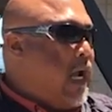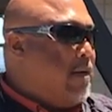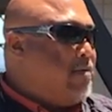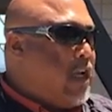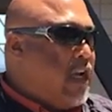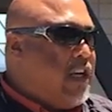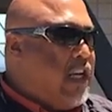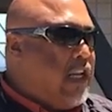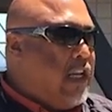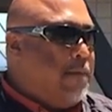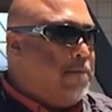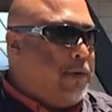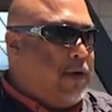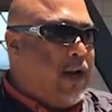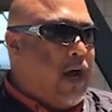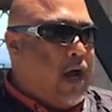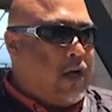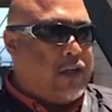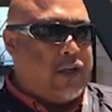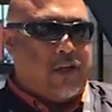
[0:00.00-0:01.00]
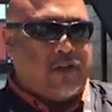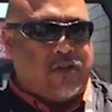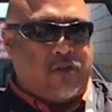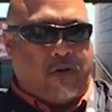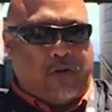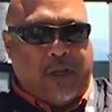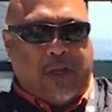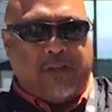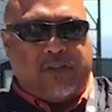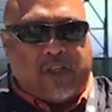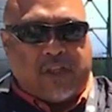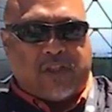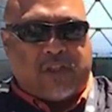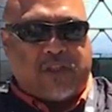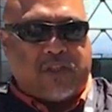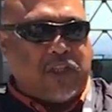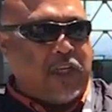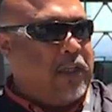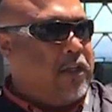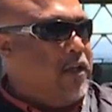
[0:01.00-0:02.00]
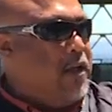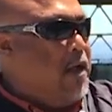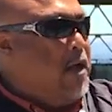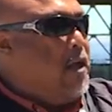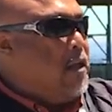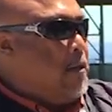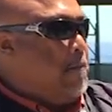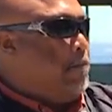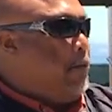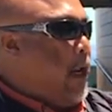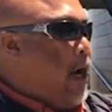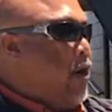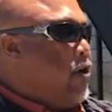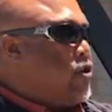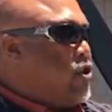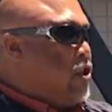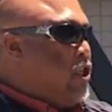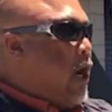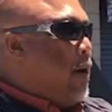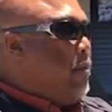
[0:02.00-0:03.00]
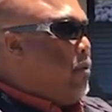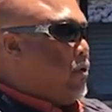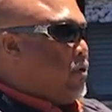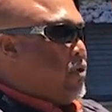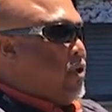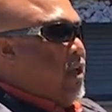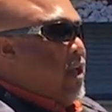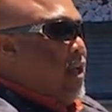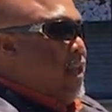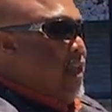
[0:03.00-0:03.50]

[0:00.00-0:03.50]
times I needed binoculars already just to see the players' numbers.